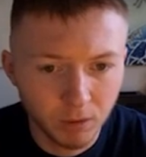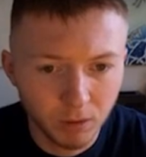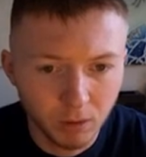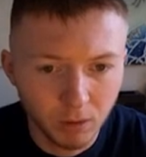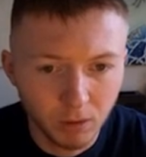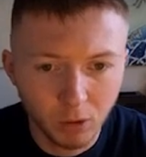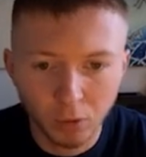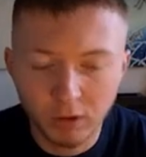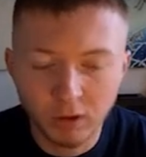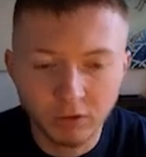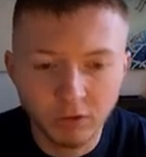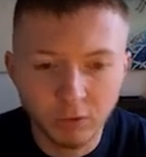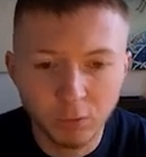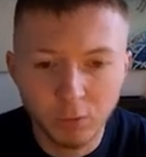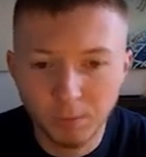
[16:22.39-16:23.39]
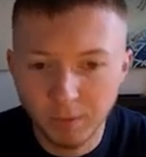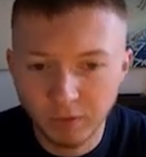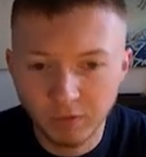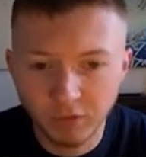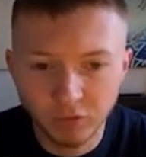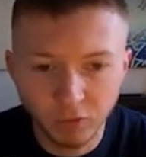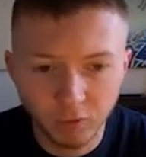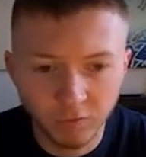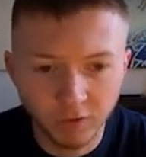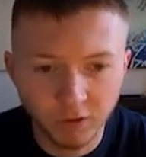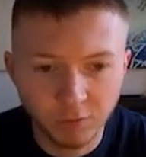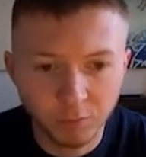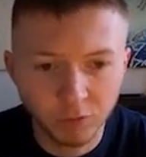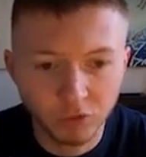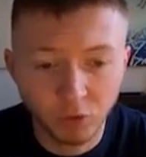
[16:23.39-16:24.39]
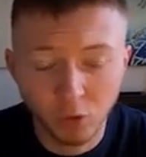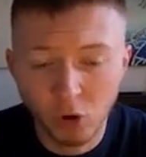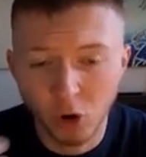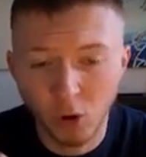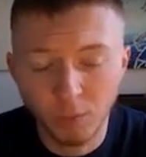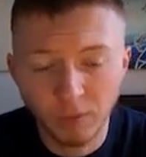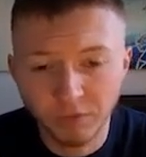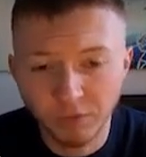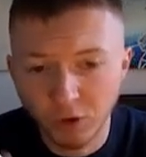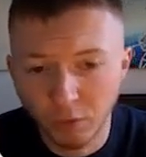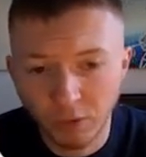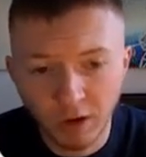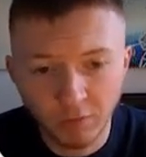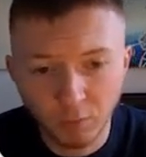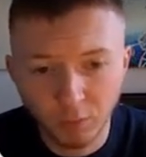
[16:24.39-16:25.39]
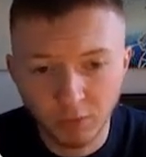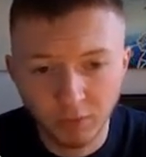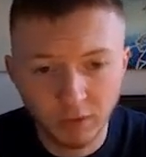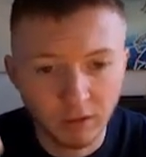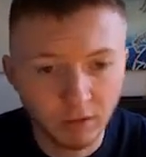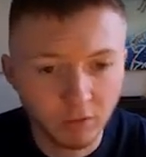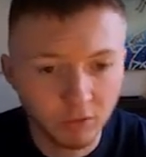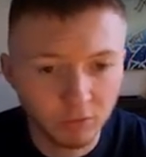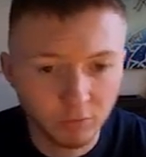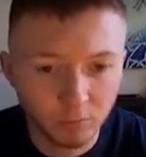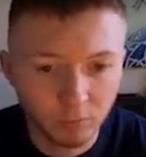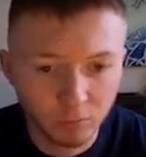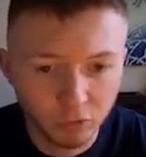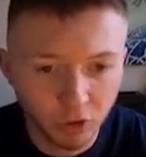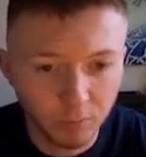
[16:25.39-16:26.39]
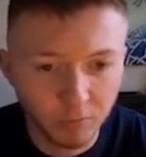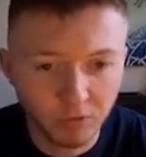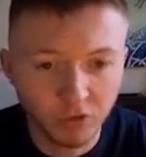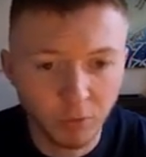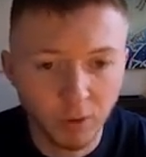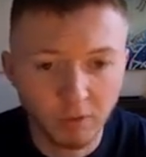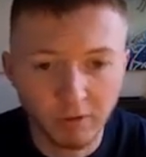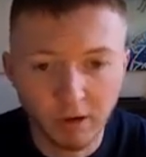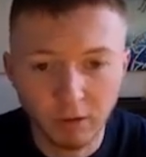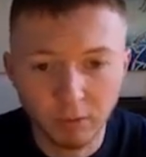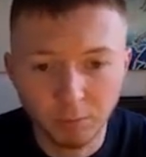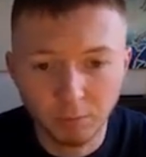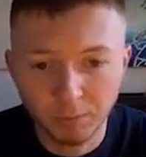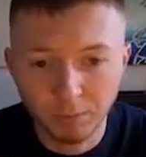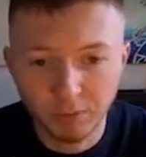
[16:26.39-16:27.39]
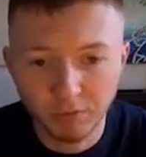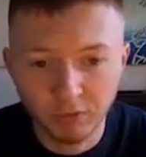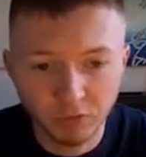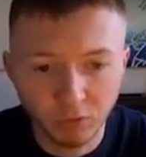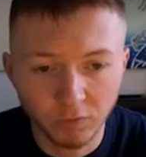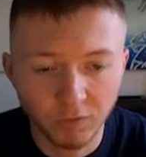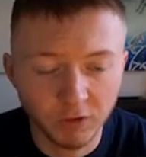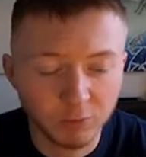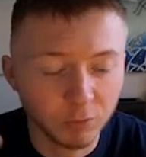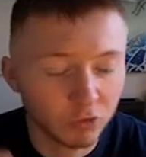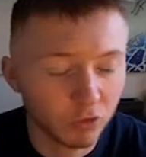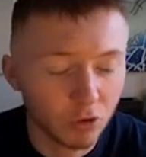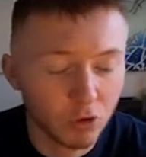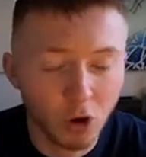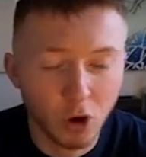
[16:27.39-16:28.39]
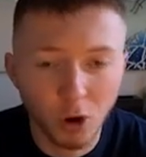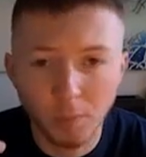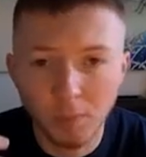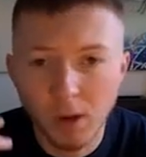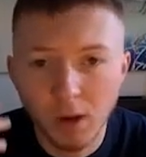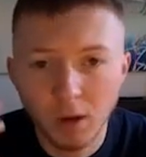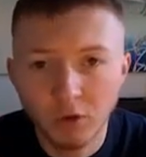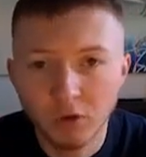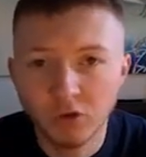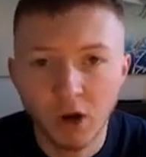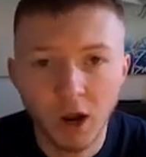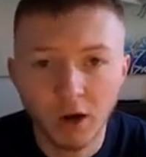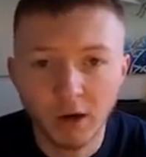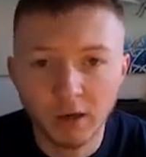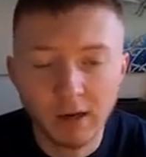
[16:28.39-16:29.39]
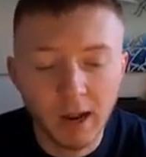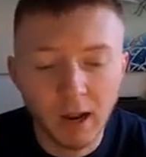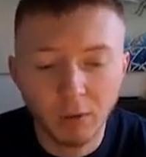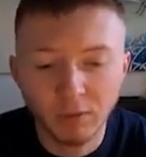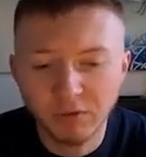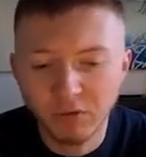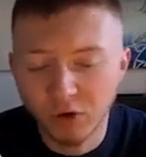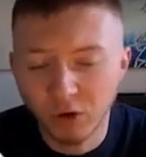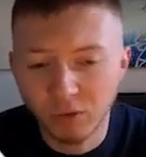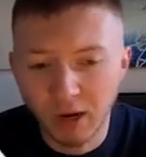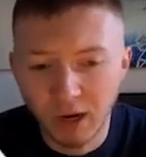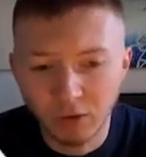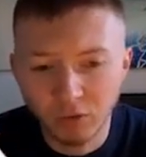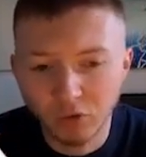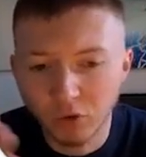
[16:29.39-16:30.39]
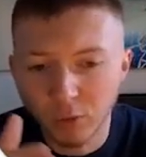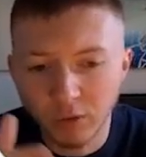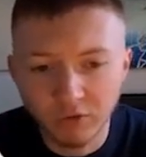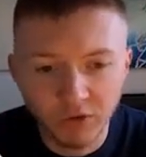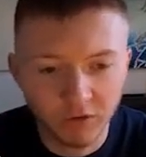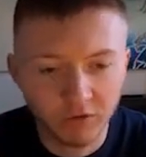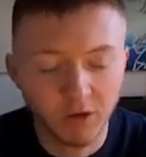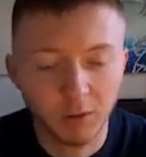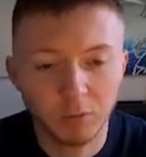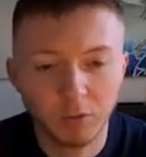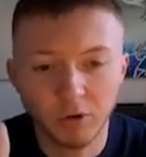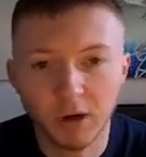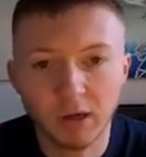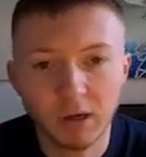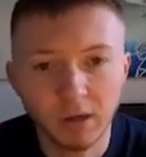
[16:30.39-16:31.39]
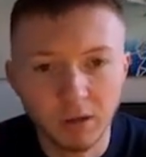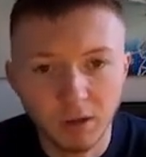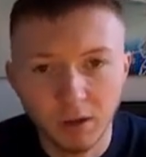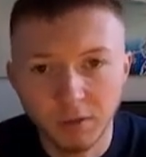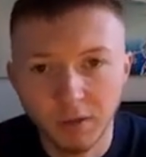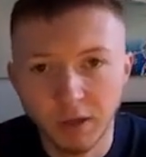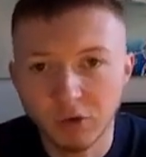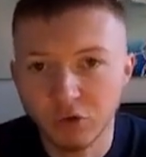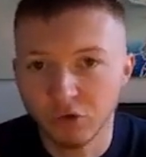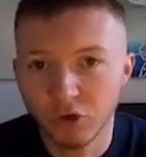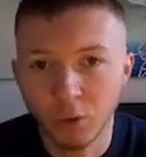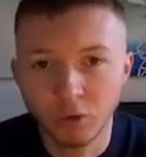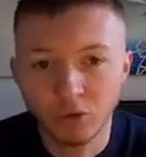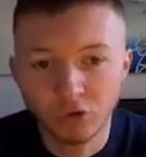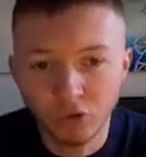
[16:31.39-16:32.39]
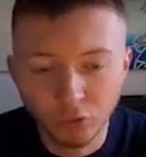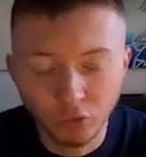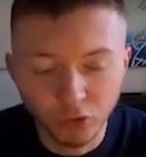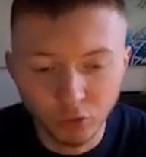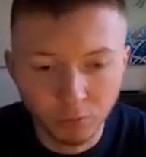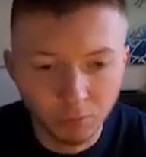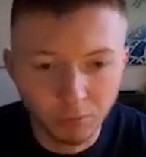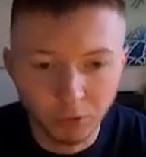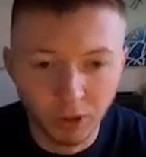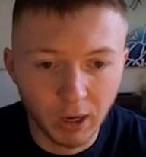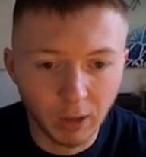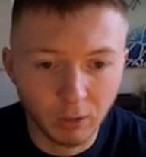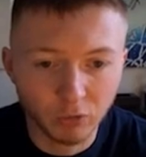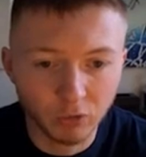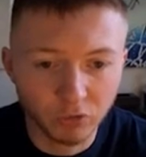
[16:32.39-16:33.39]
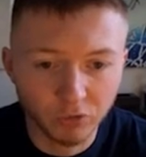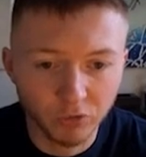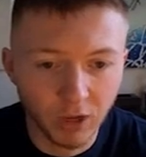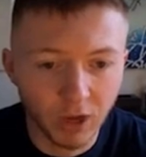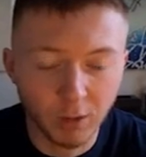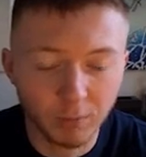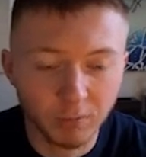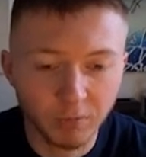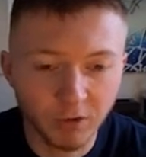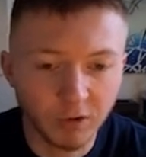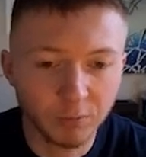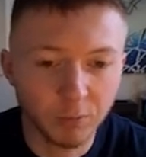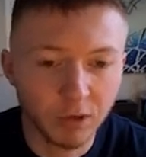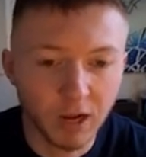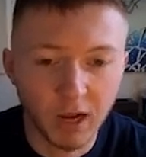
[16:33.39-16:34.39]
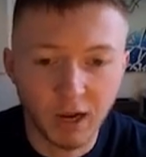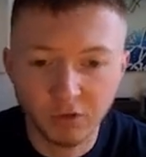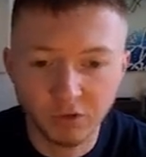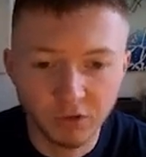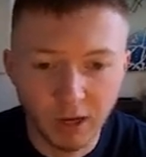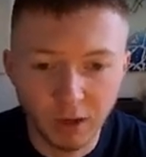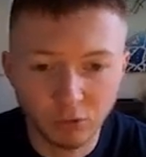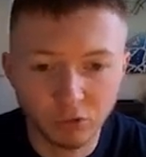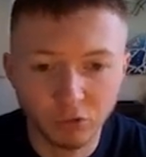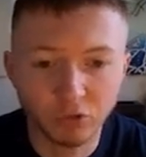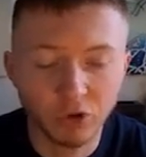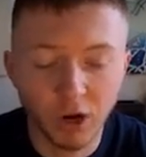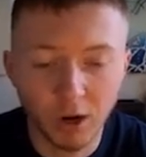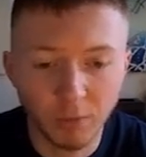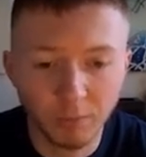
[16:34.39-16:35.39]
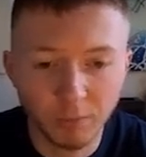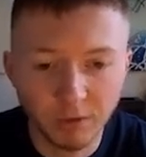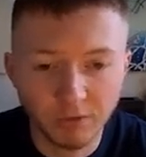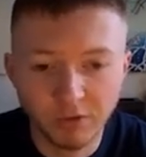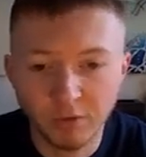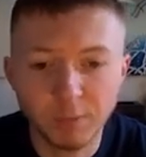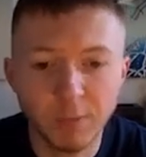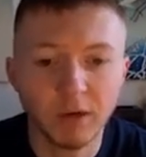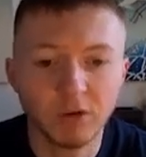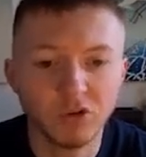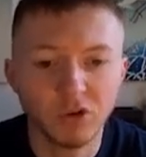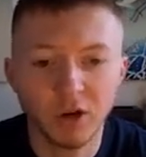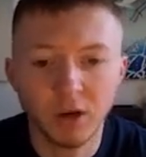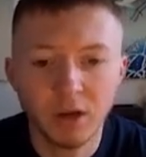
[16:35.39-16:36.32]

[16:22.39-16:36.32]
Log into business.facebook.com. If you don't have one of these, type this URL, business.facebook.com, start an account. If you don't know how to do it, set it up correctly, then just go onto YouTube and put how to set up Facebook ads, how to start a business manager.